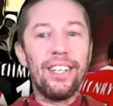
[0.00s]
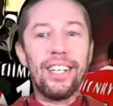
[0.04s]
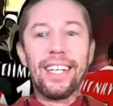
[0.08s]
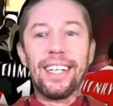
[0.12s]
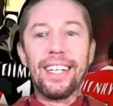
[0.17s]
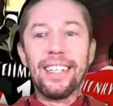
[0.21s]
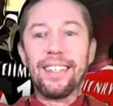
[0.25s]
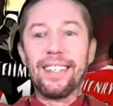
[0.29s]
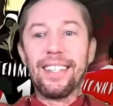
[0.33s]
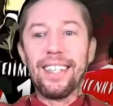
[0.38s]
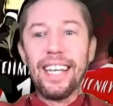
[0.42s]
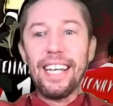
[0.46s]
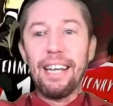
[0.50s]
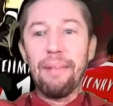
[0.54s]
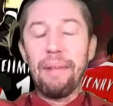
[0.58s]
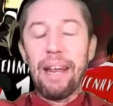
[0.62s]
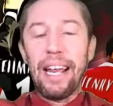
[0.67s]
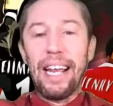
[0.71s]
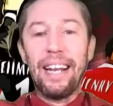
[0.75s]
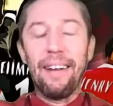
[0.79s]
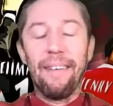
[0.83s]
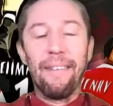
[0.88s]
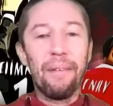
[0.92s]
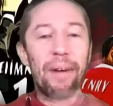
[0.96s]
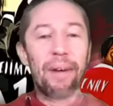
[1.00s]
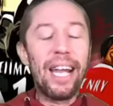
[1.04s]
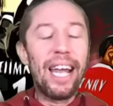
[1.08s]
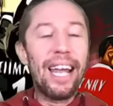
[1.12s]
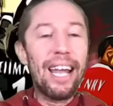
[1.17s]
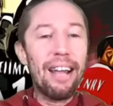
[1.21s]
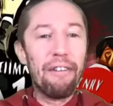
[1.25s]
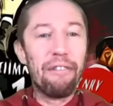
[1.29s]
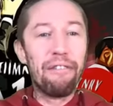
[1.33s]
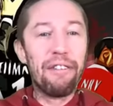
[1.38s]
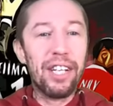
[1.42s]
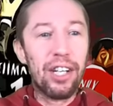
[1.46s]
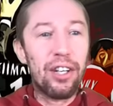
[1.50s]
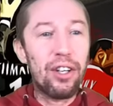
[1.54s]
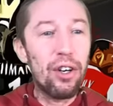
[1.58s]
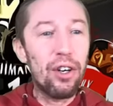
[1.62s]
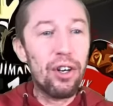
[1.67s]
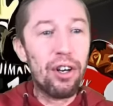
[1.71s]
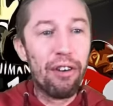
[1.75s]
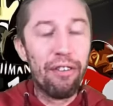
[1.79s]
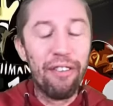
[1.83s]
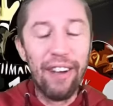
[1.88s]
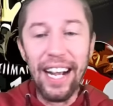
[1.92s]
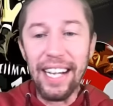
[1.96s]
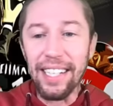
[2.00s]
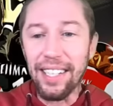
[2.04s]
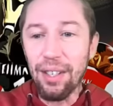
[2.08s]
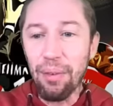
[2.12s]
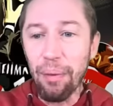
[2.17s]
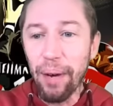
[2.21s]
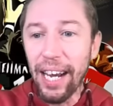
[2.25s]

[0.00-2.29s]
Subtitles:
You can see me. We're here for the Cook Fest.